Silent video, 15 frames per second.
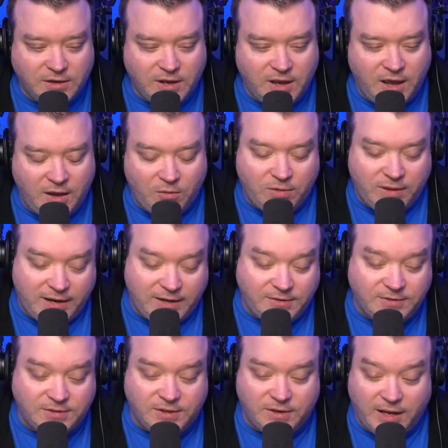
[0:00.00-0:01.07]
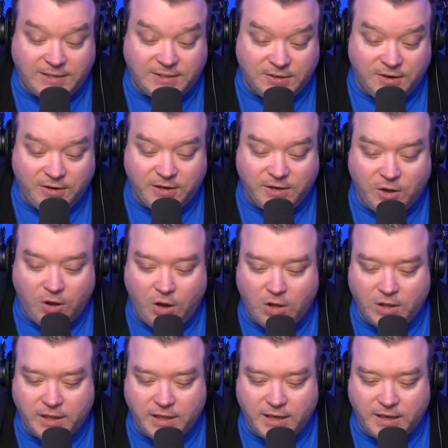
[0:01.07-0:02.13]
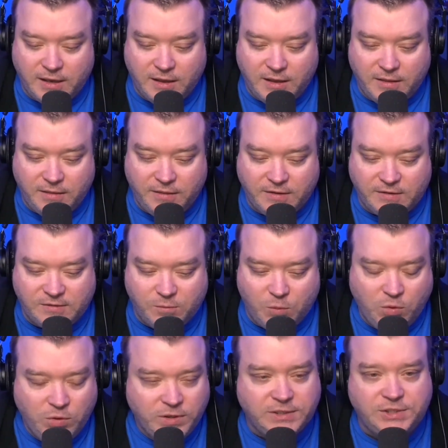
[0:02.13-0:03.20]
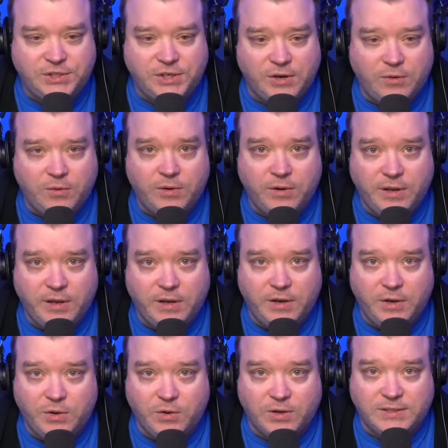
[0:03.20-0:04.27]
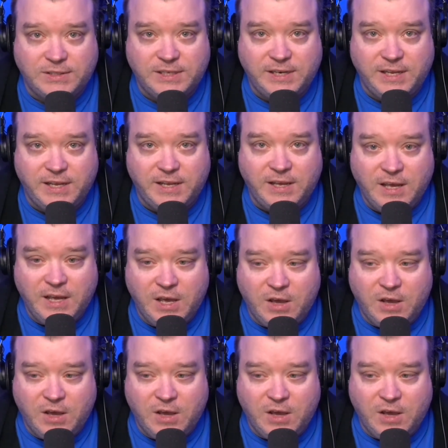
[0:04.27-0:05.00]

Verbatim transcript: Uh, well, not I used to start. I started calling this morning show in New York City